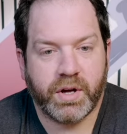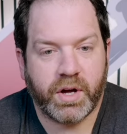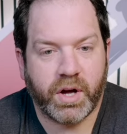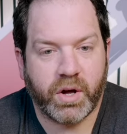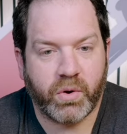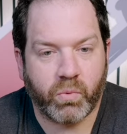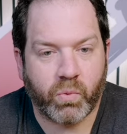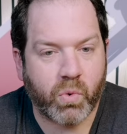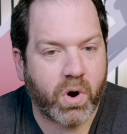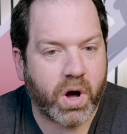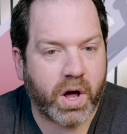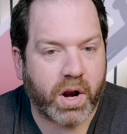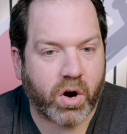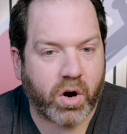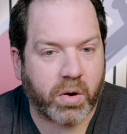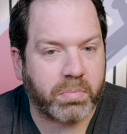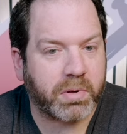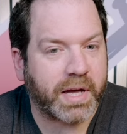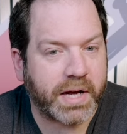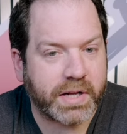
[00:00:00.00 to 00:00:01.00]
and what
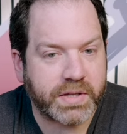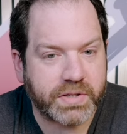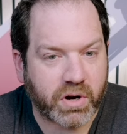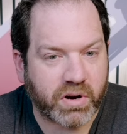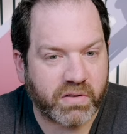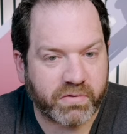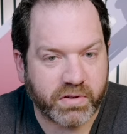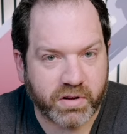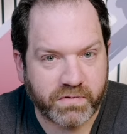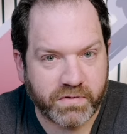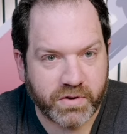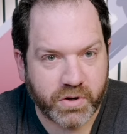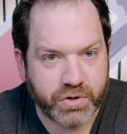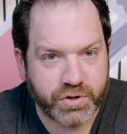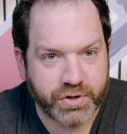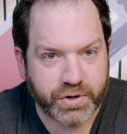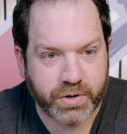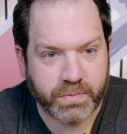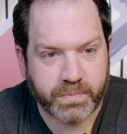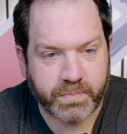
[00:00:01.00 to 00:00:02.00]
our plans are for the
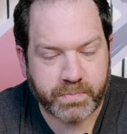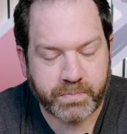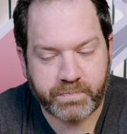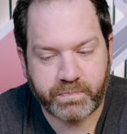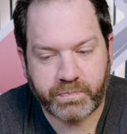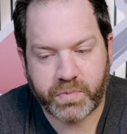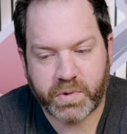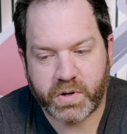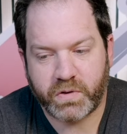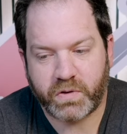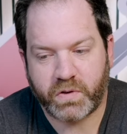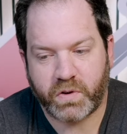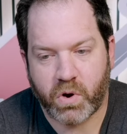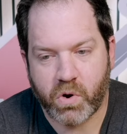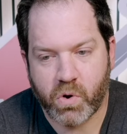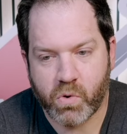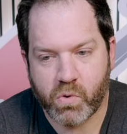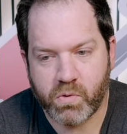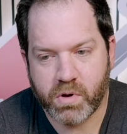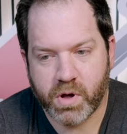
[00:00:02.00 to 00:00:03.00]
future.
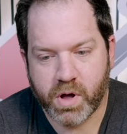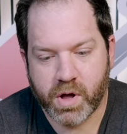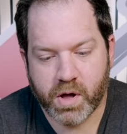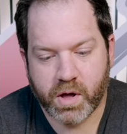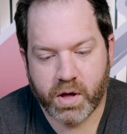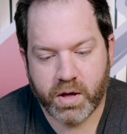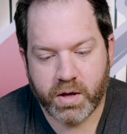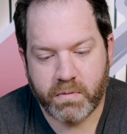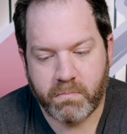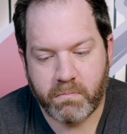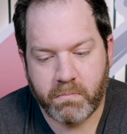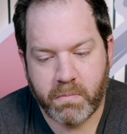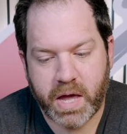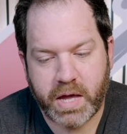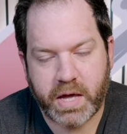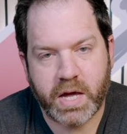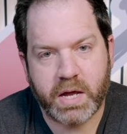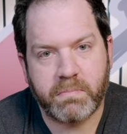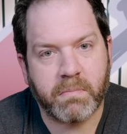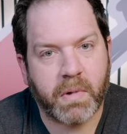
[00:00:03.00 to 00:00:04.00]
So
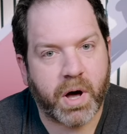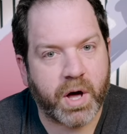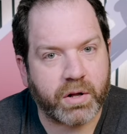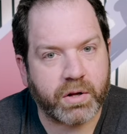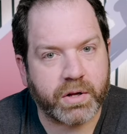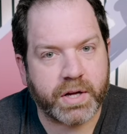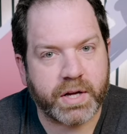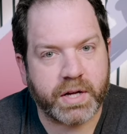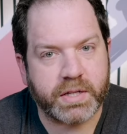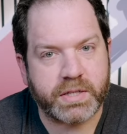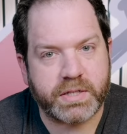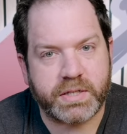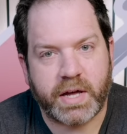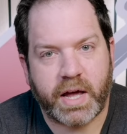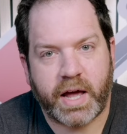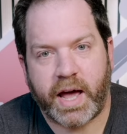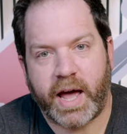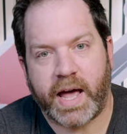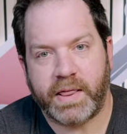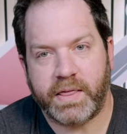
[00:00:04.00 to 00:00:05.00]
making model kits
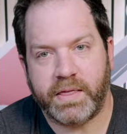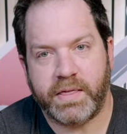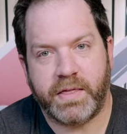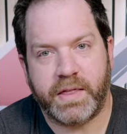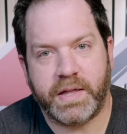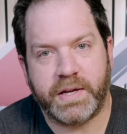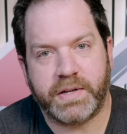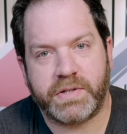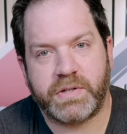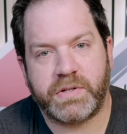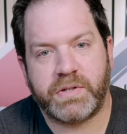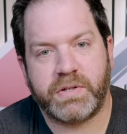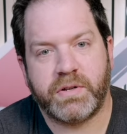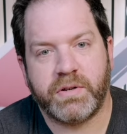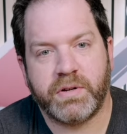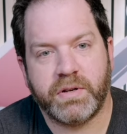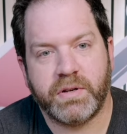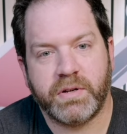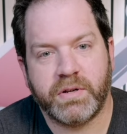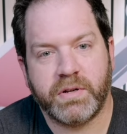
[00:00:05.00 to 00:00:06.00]
at this
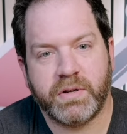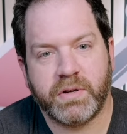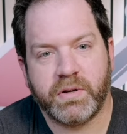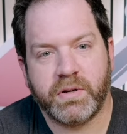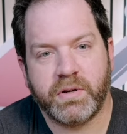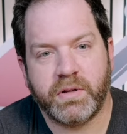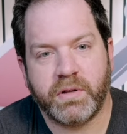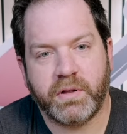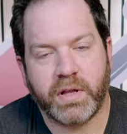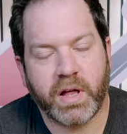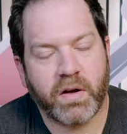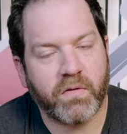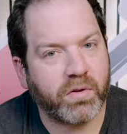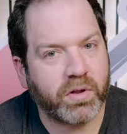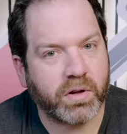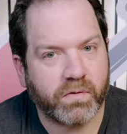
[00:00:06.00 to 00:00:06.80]
level